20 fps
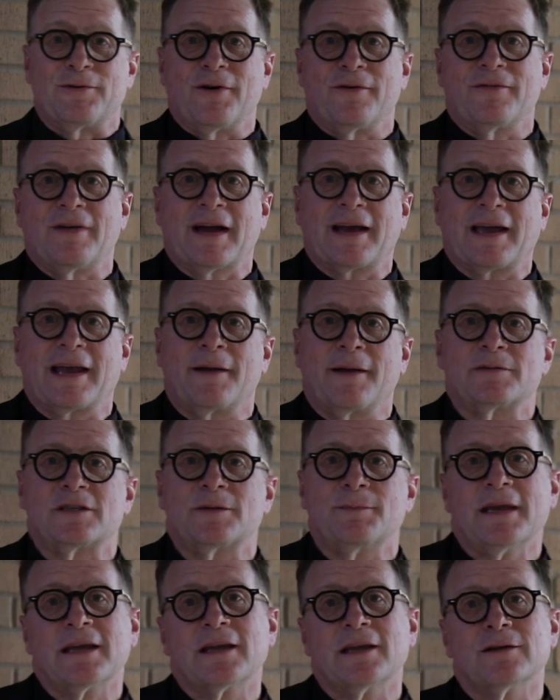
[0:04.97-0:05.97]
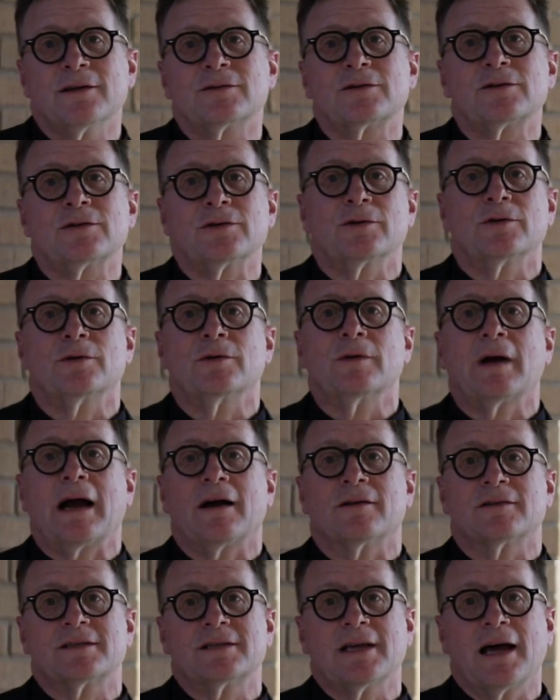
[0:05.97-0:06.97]
Novak, and I'm speaking to you
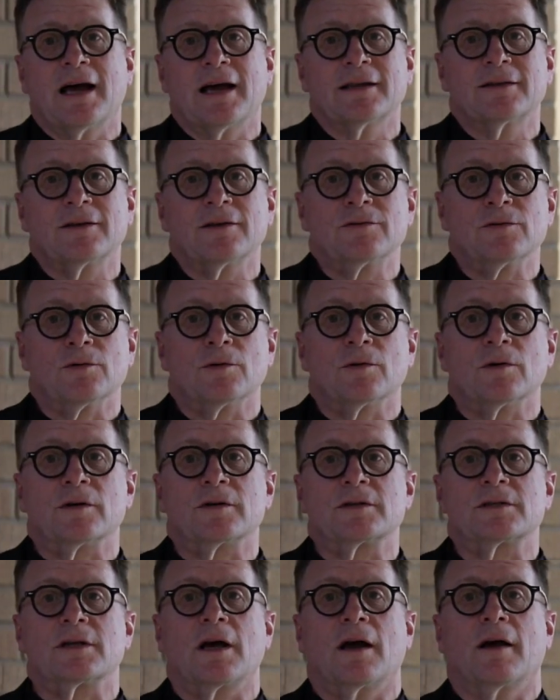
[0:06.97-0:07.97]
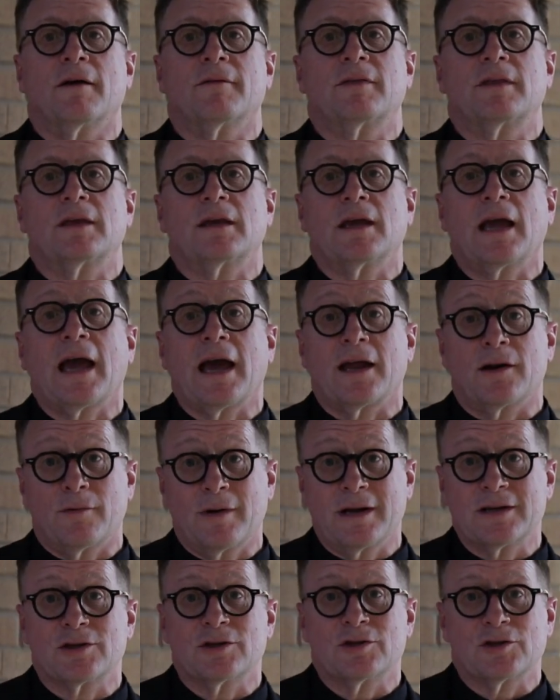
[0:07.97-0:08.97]
outside the doors of the
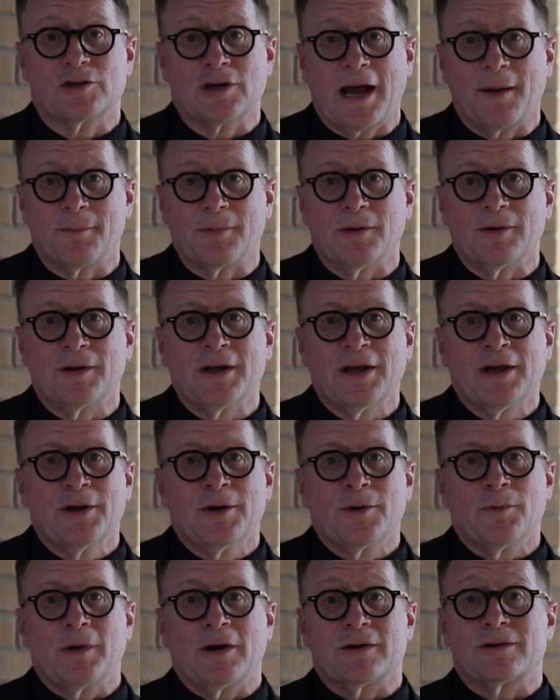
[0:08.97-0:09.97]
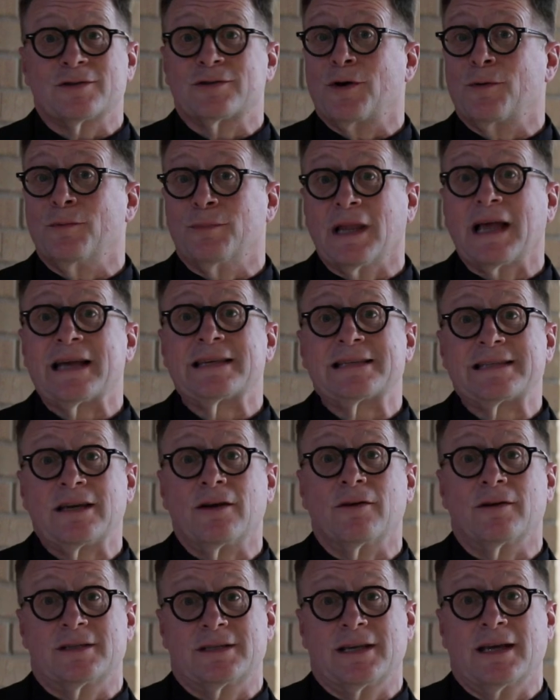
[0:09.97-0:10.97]
Adoration Chapel. We are so blessed
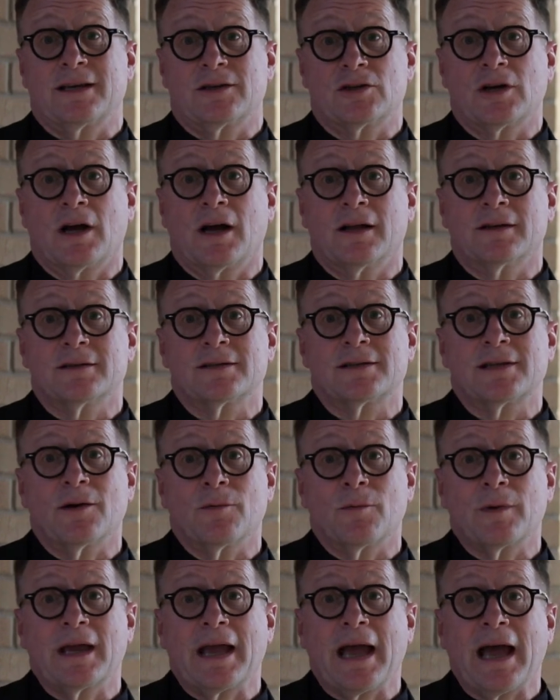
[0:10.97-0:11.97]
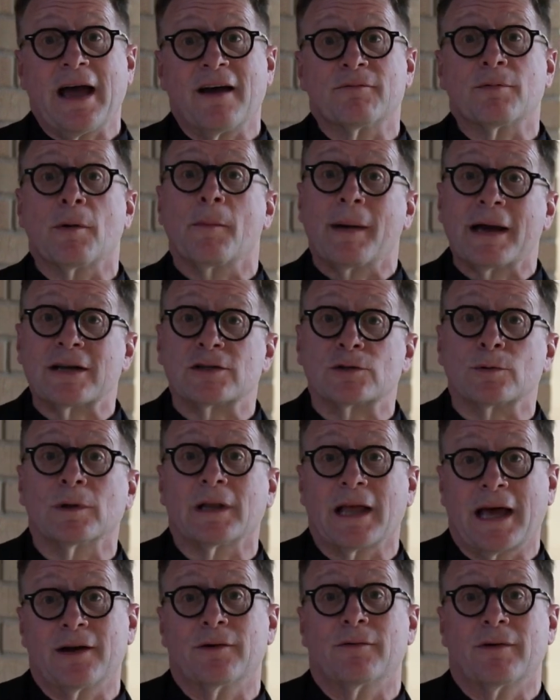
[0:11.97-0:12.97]
here at St. John's that we have
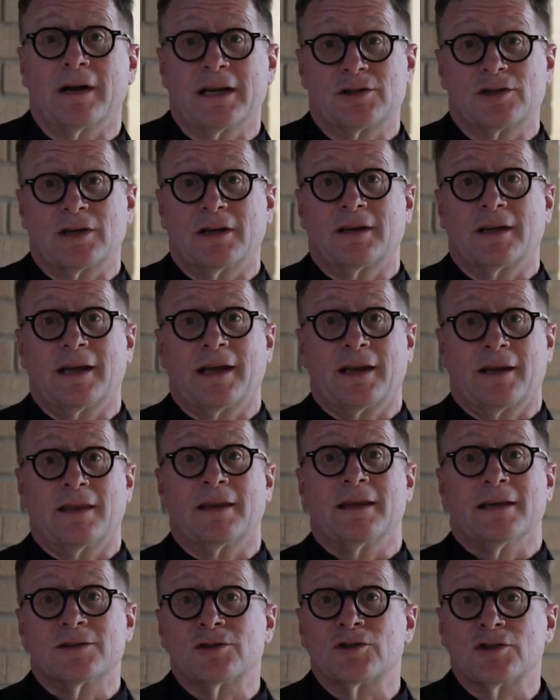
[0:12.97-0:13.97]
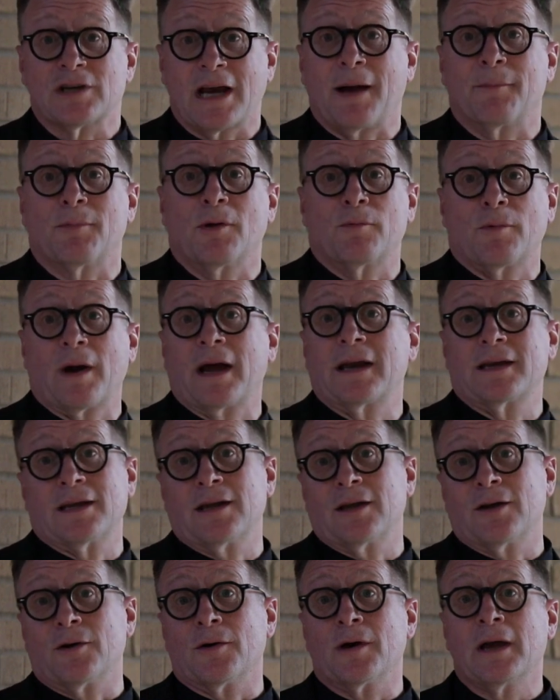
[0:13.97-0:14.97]
perpetual adoration in this chapel right
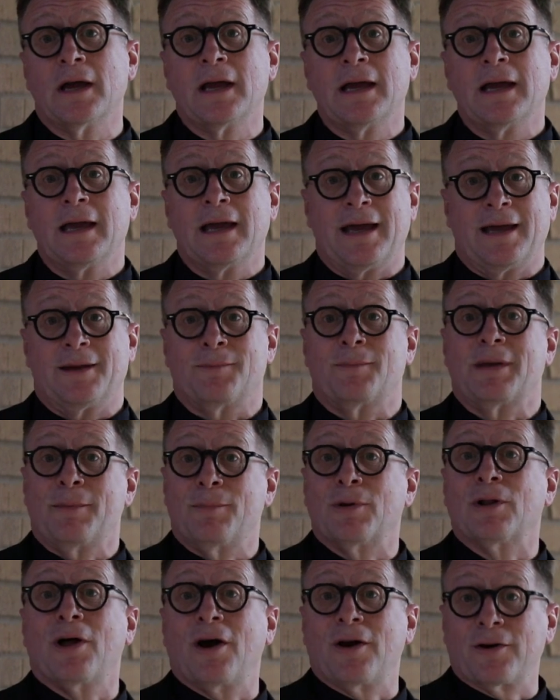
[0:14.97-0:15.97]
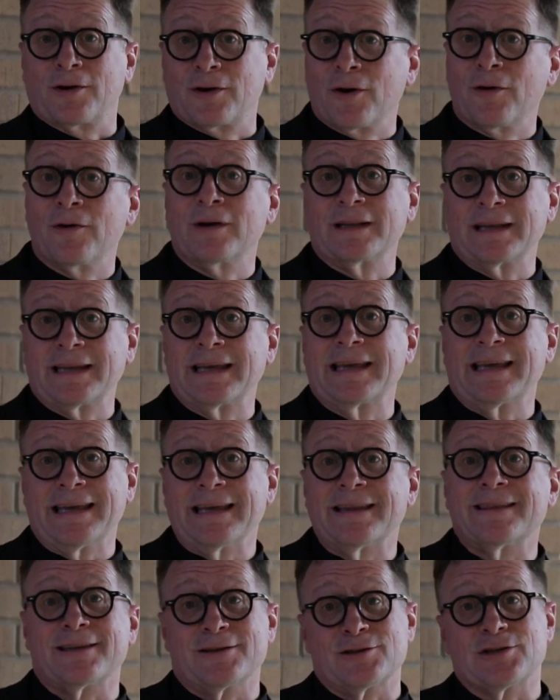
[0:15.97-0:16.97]
here, and people are currently
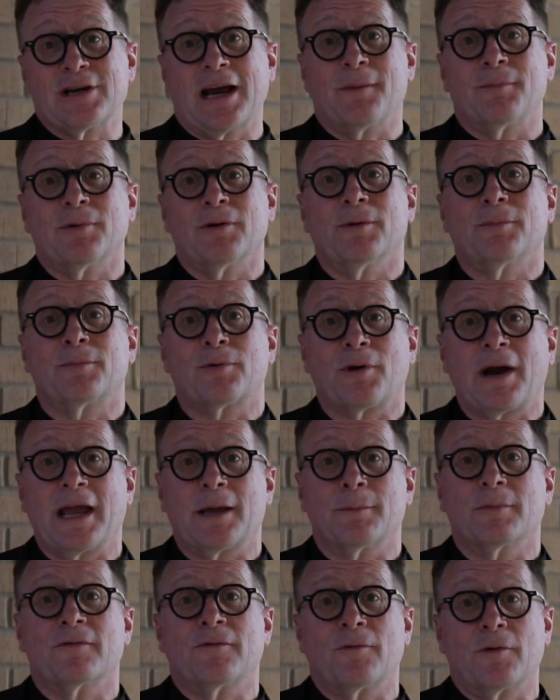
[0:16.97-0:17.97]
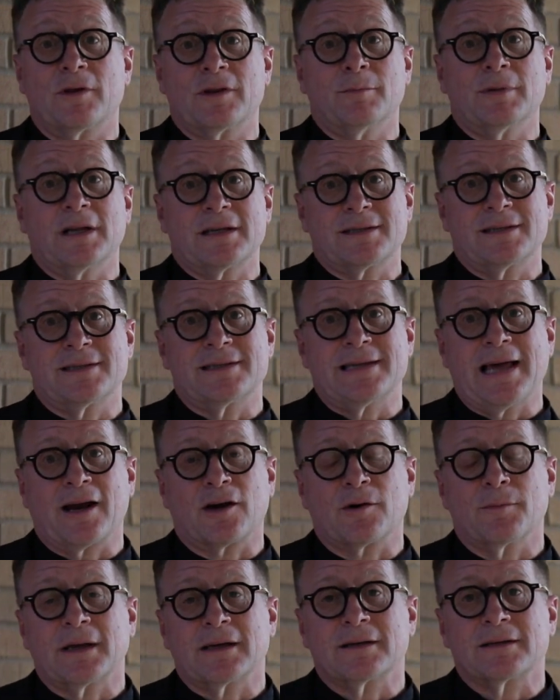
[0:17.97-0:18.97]
in the chapel praying before the Blessed
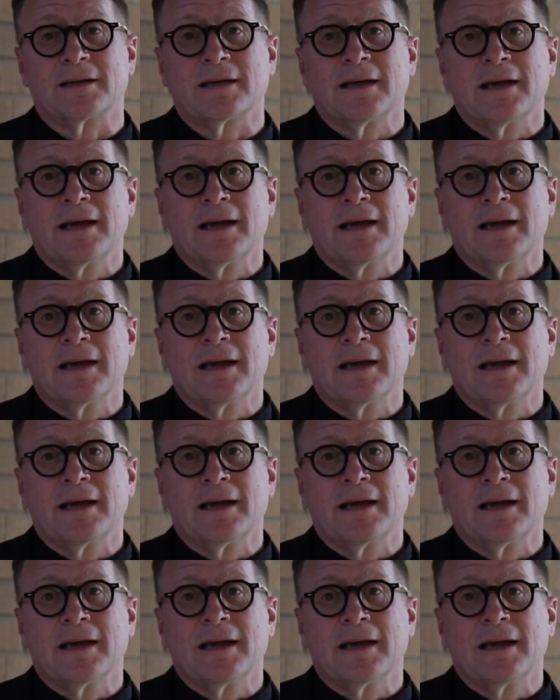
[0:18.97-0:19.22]
Sacrament.